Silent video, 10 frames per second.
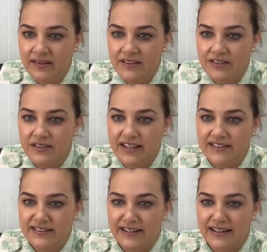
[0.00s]
Is your
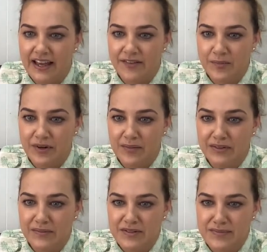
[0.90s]
internet having
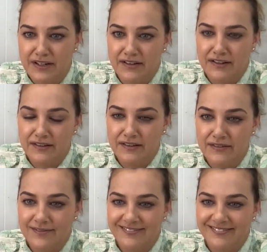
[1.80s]
problems, Meredith?